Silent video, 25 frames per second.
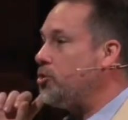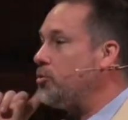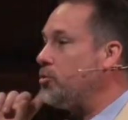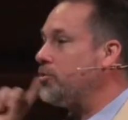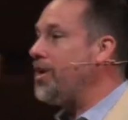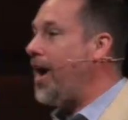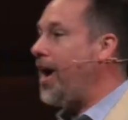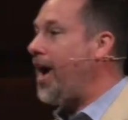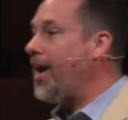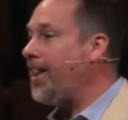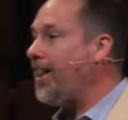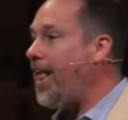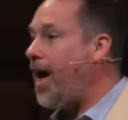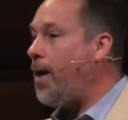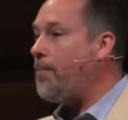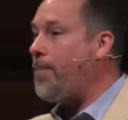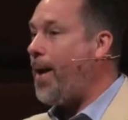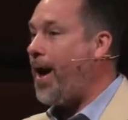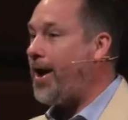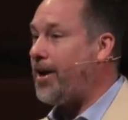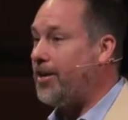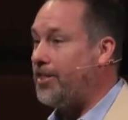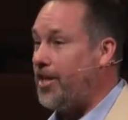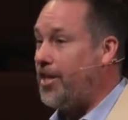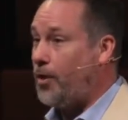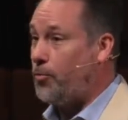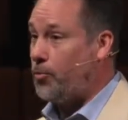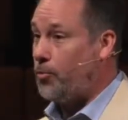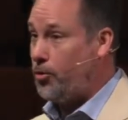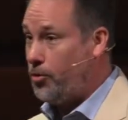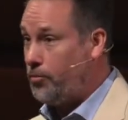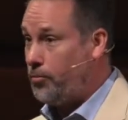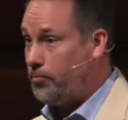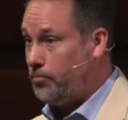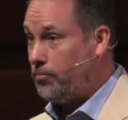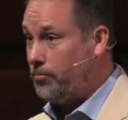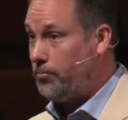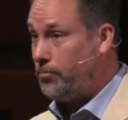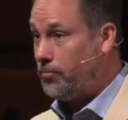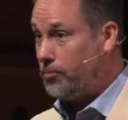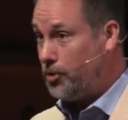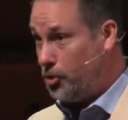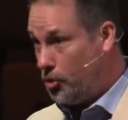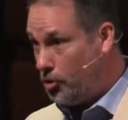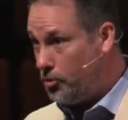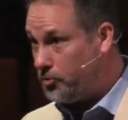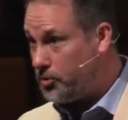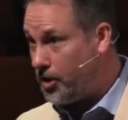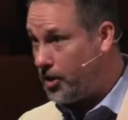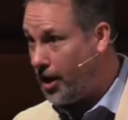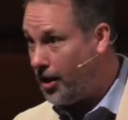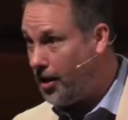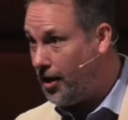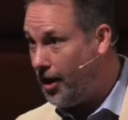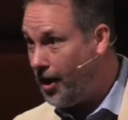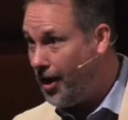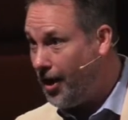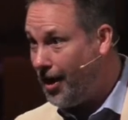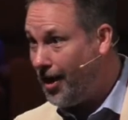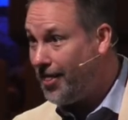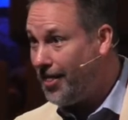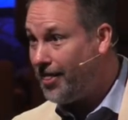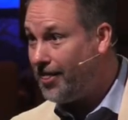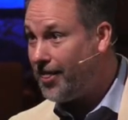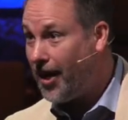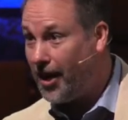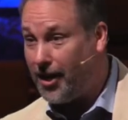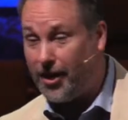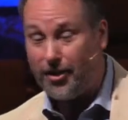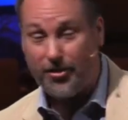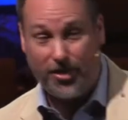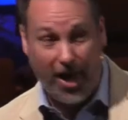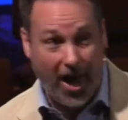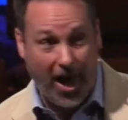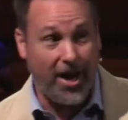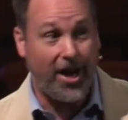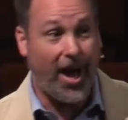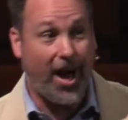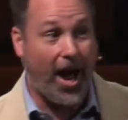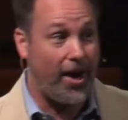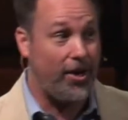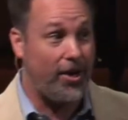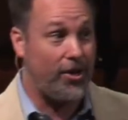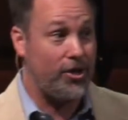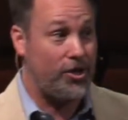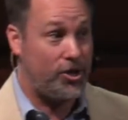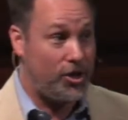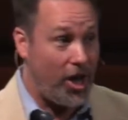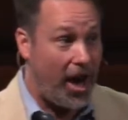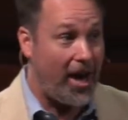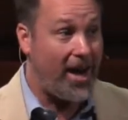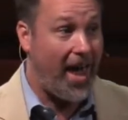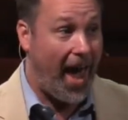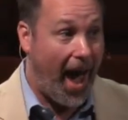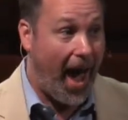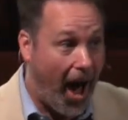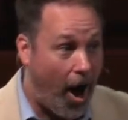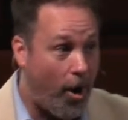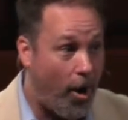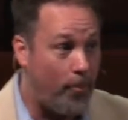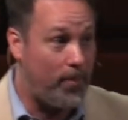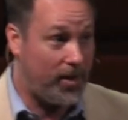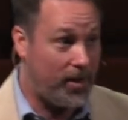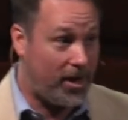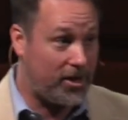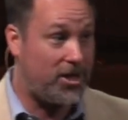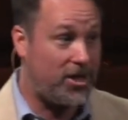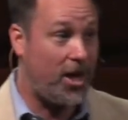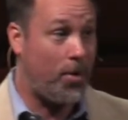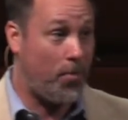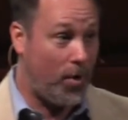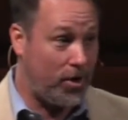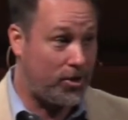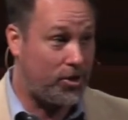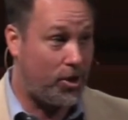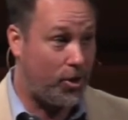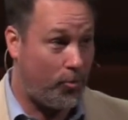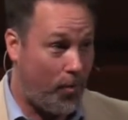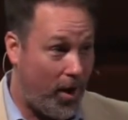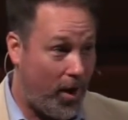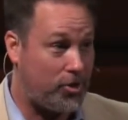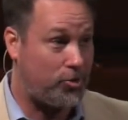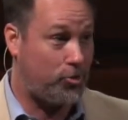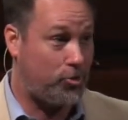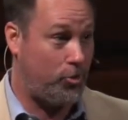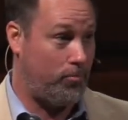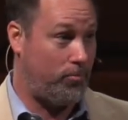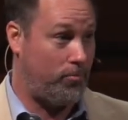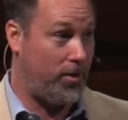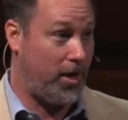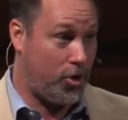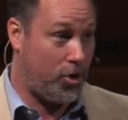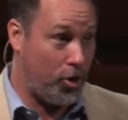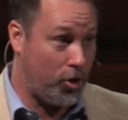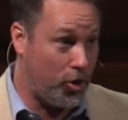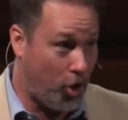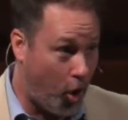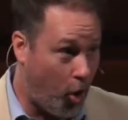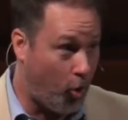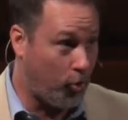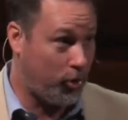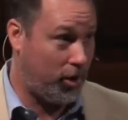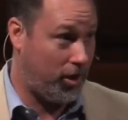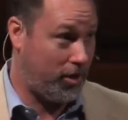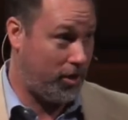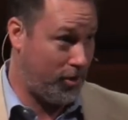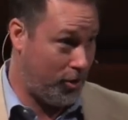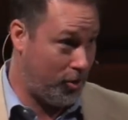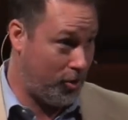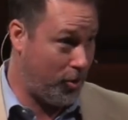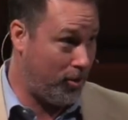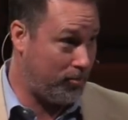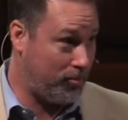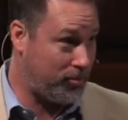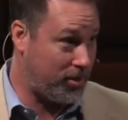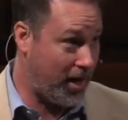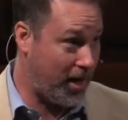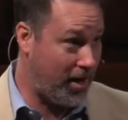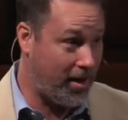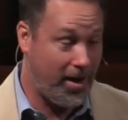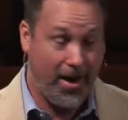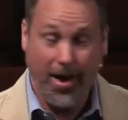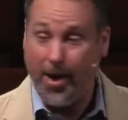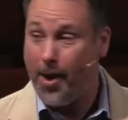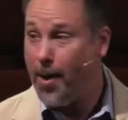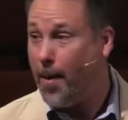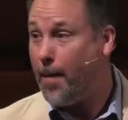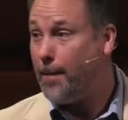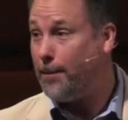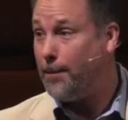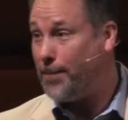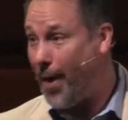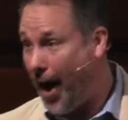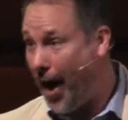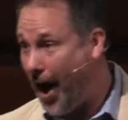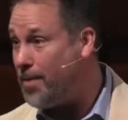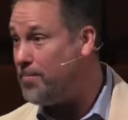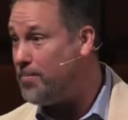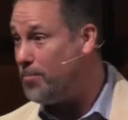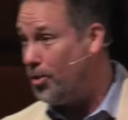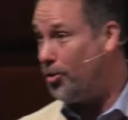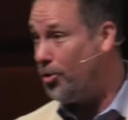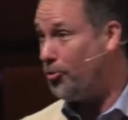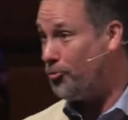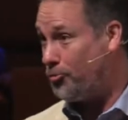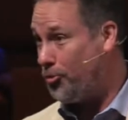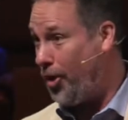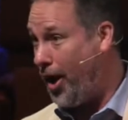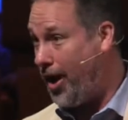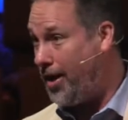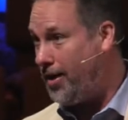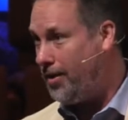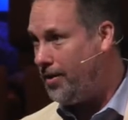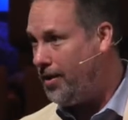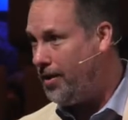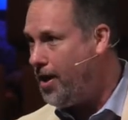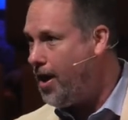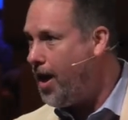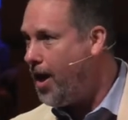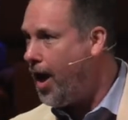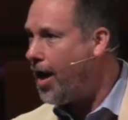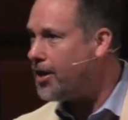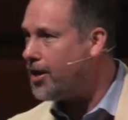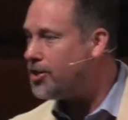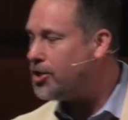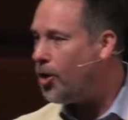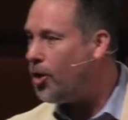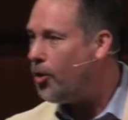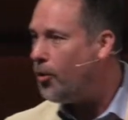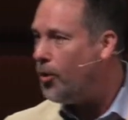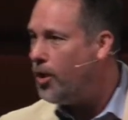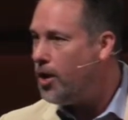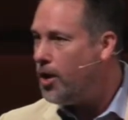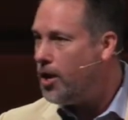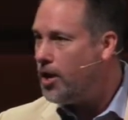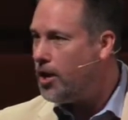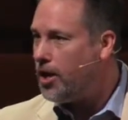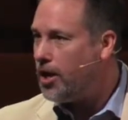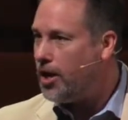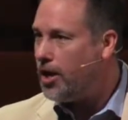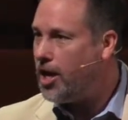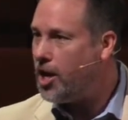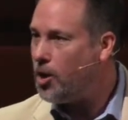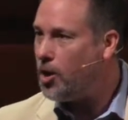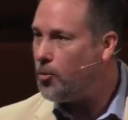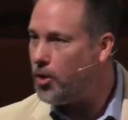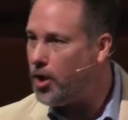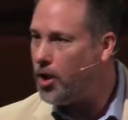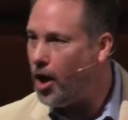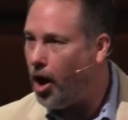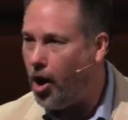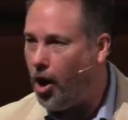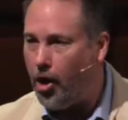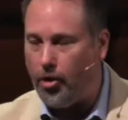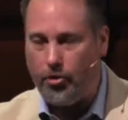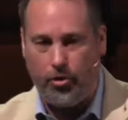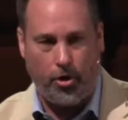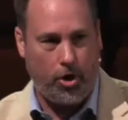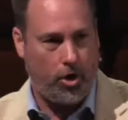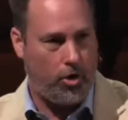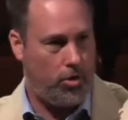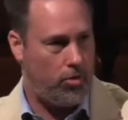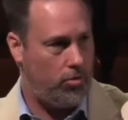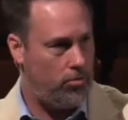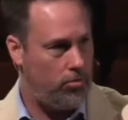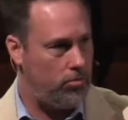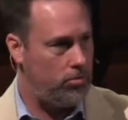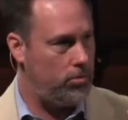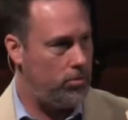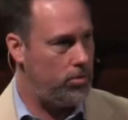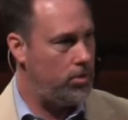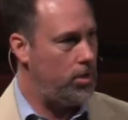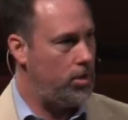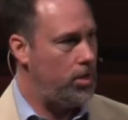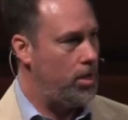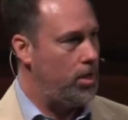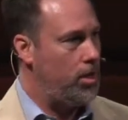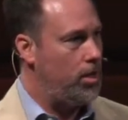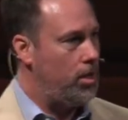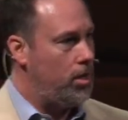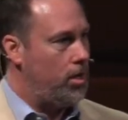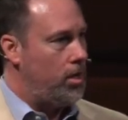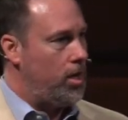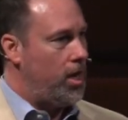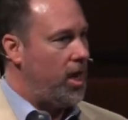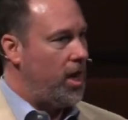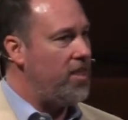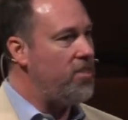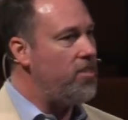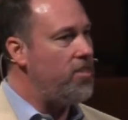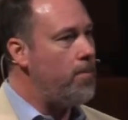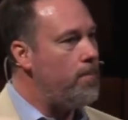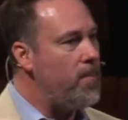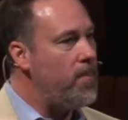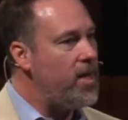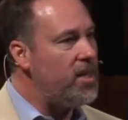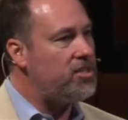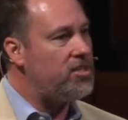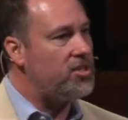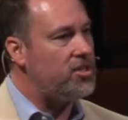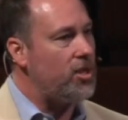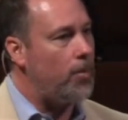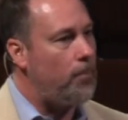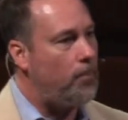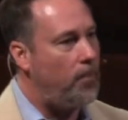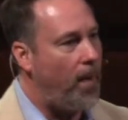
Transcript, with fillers: was not allowed back in that room? You know what I'm saying? Like, they got shut out because they went to the restroom. They couldn't hold it. You know what I'm saying? Bad move, right? And so, here we are, though, in the midst of